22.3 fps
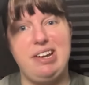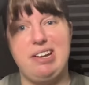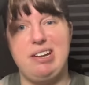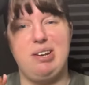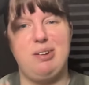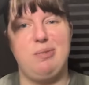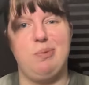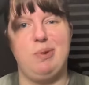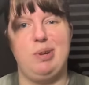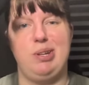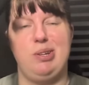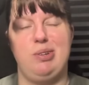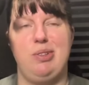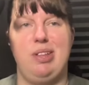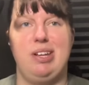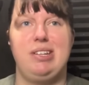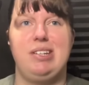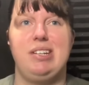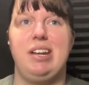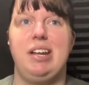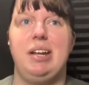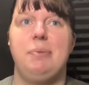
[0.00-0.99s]
I didn't want to do
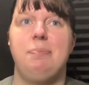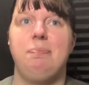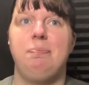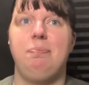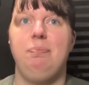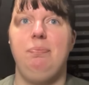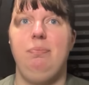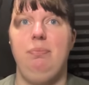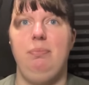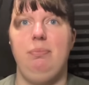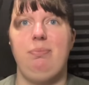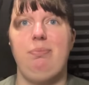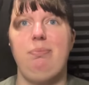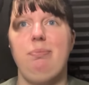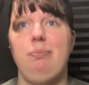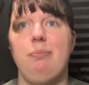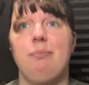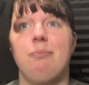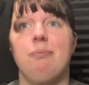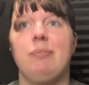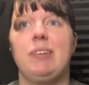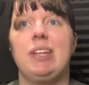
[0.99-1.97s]
that today.
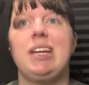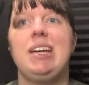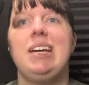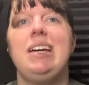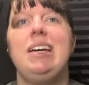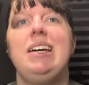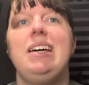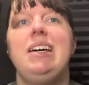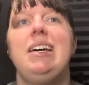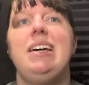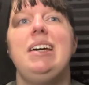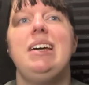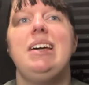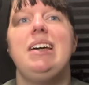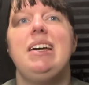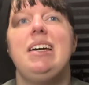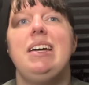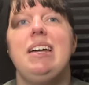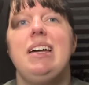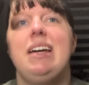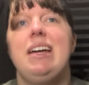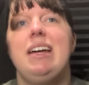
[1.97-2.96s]
For
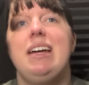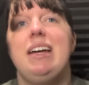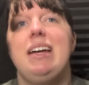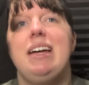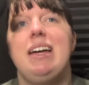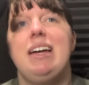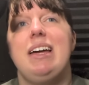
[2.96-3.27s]
children?